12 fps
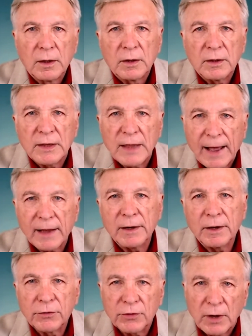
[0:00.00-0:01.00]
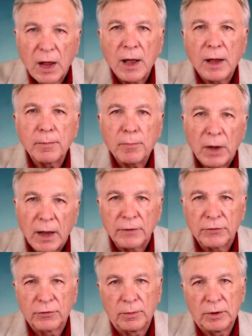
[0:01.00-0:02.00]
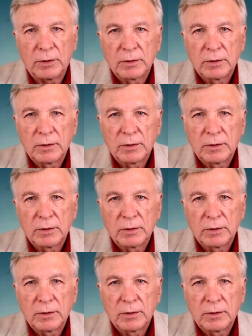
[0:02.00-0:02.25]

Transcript: That is not possible.